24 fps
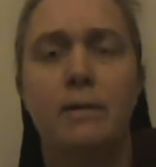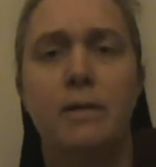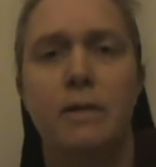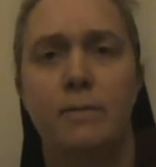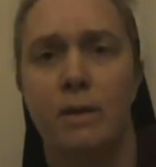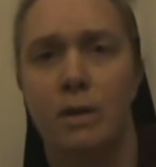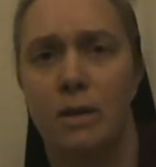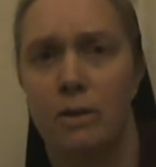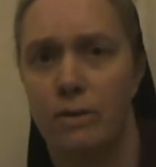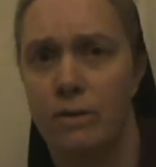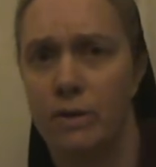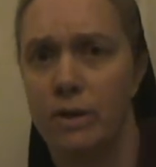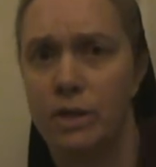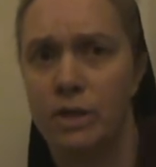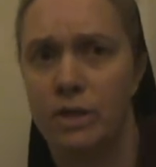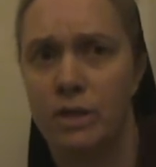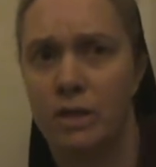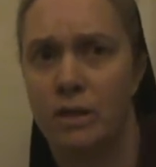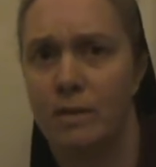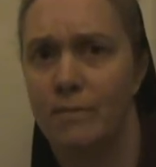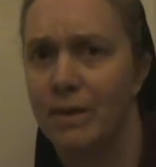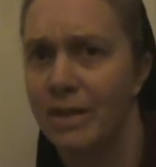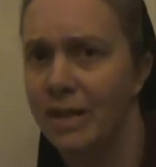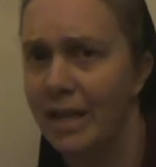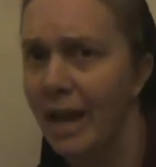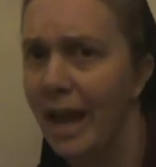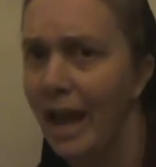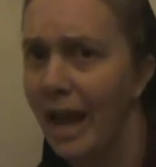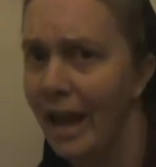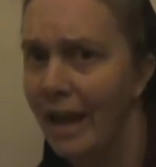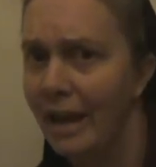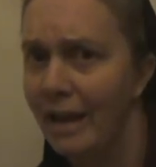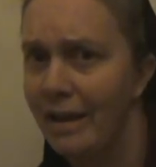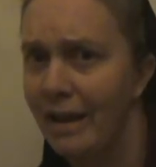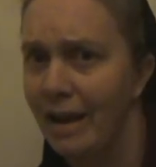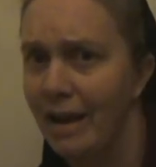to be a Christian, but they
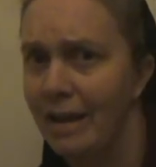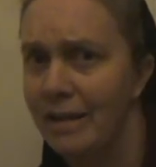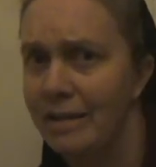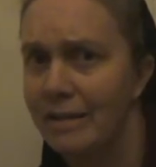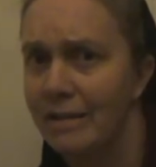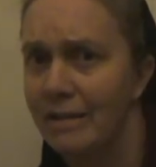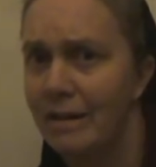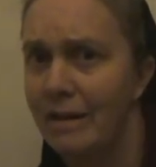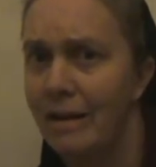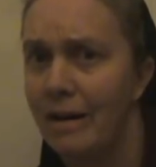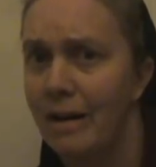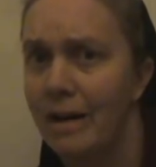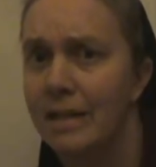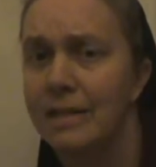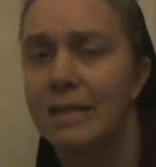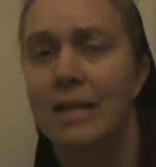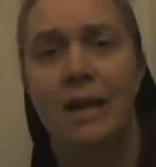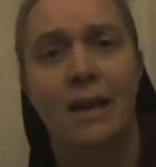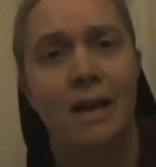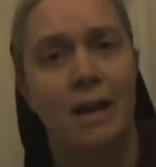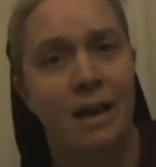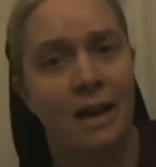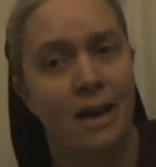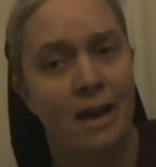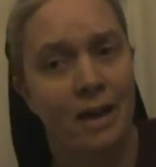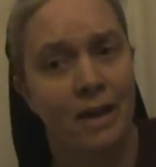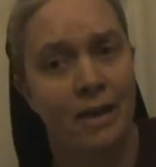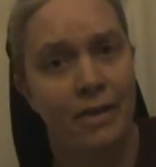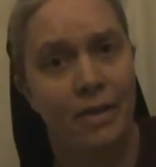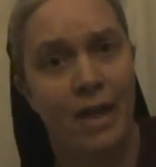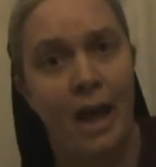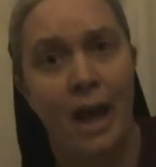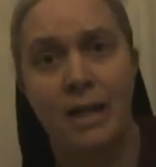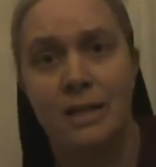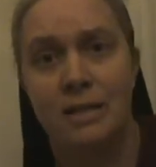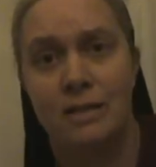hate God's laws,
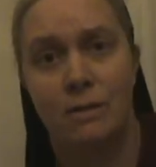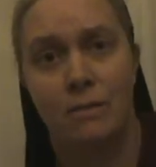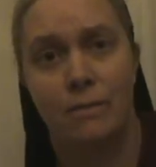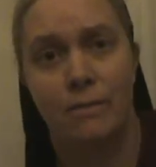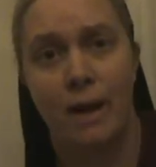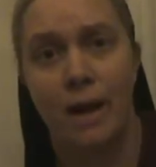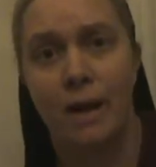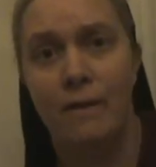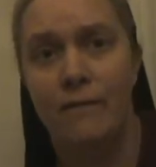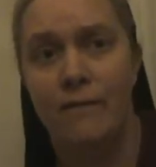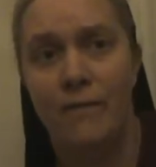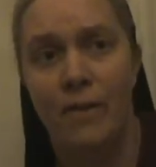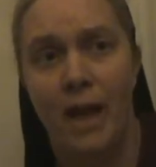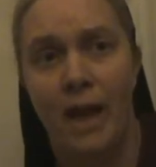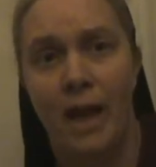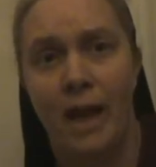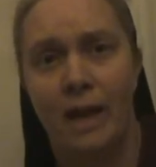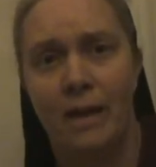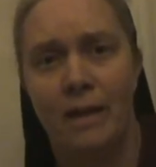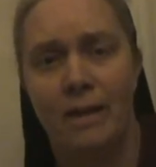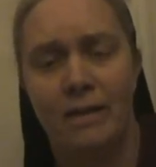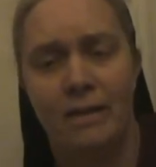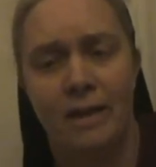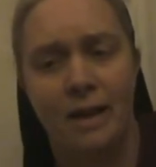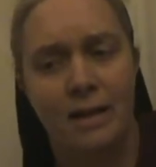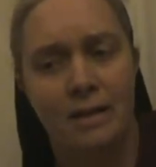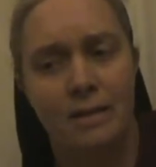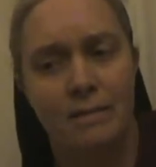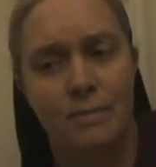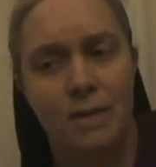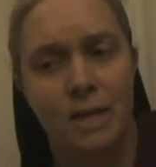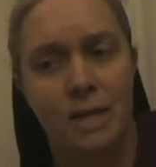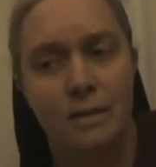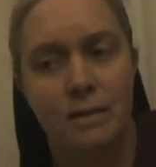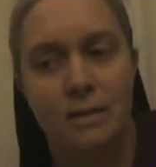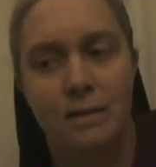that's a red flag.
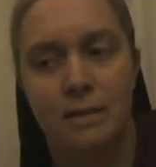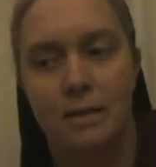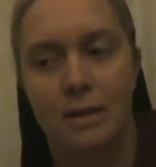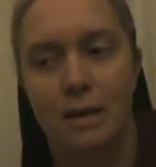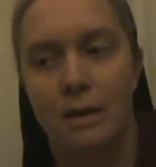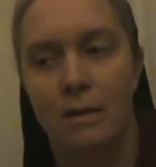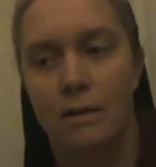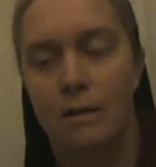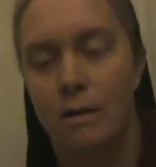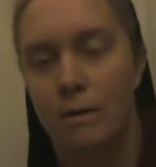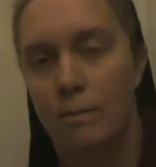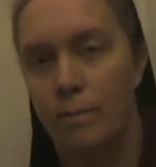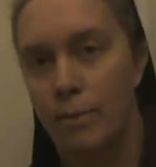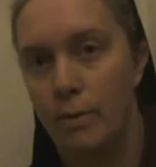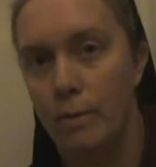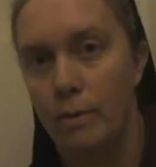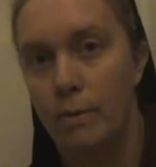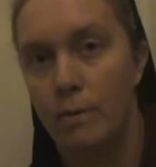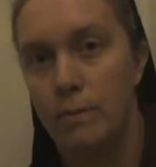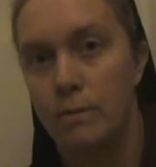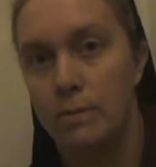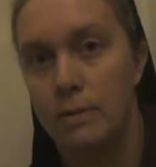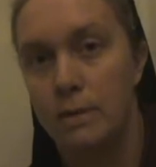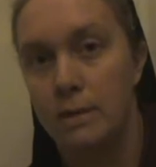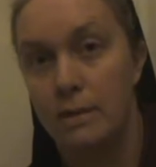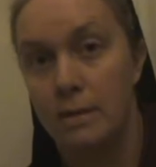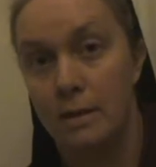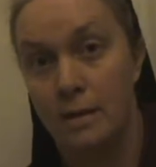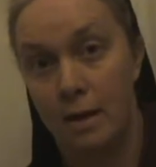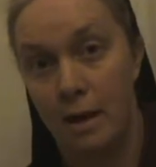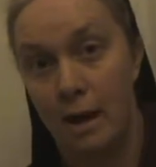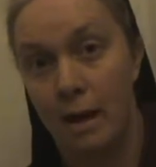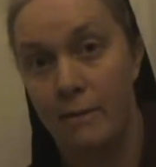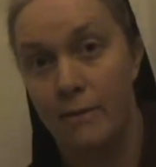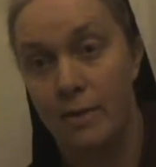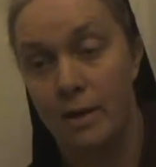That means that they are opposed to the
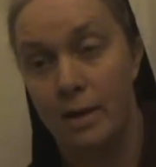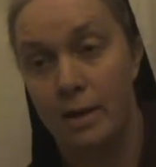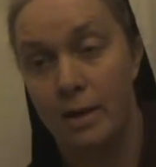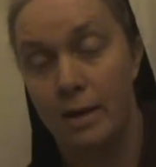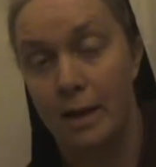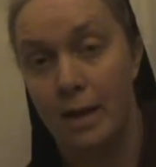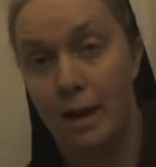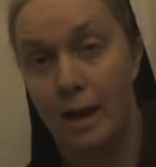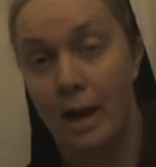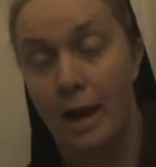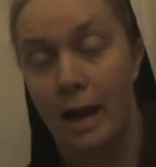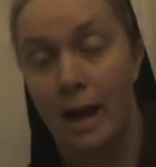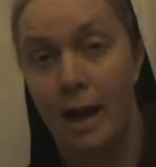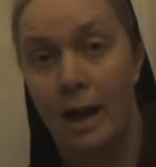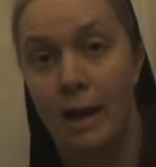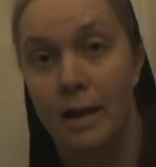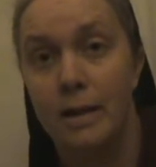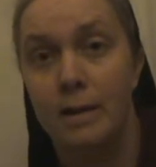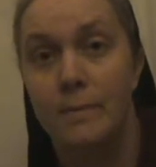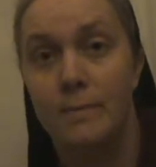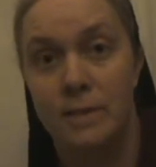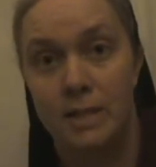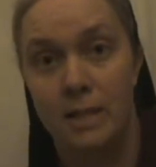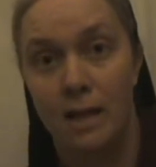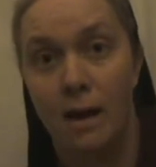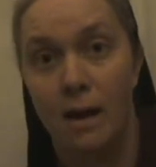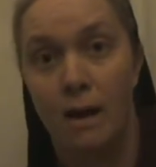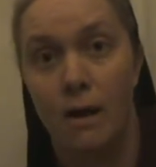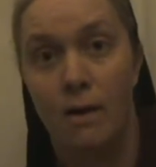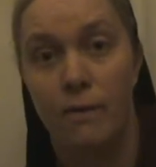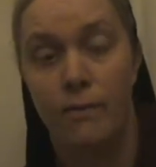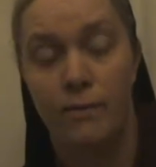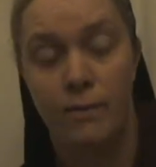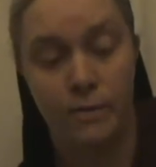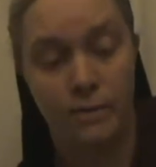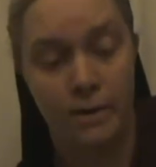covenant that God
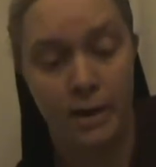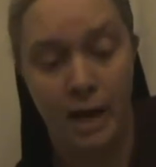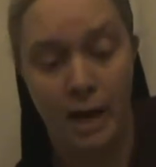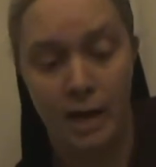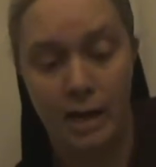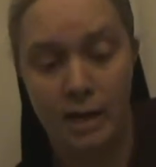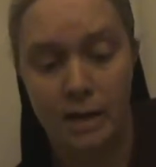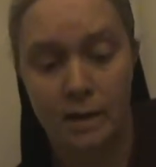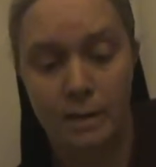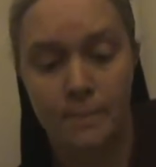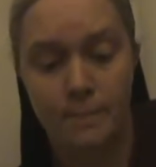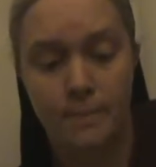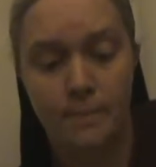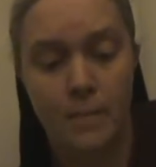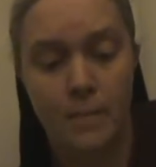himself created.